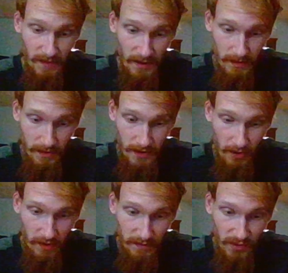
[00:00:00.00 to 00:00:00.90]
Noah
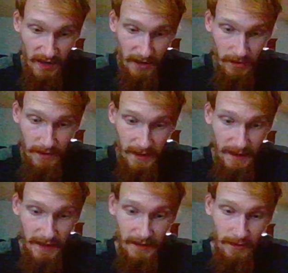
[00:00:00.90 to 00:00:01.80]
Brown
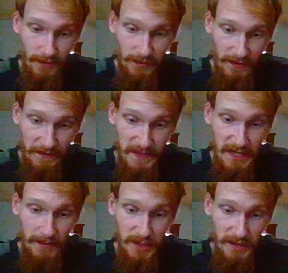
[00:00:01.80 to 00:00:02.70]
had 3
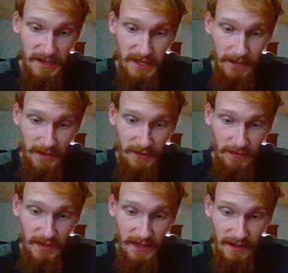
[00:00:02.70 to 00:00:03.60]
receptions, 73
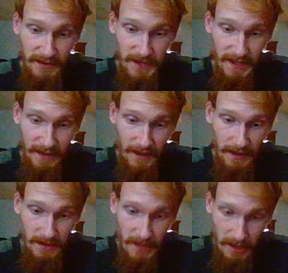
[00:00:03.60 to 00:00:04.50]
yards, and a
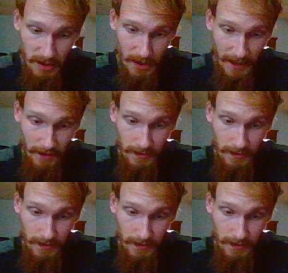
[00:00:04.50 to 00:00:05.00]
touchdown.